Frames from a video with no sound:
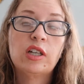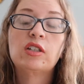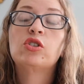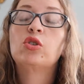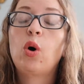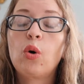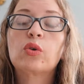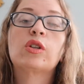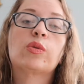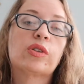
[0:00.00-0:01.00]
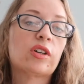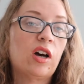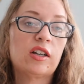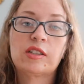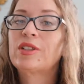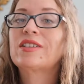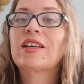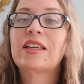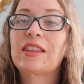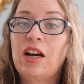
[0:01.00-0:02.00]
It is totally worth the cost. I mean, it's
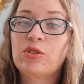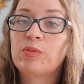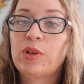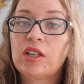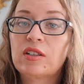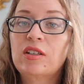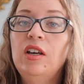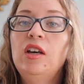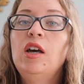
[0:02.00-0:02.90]
like $1,000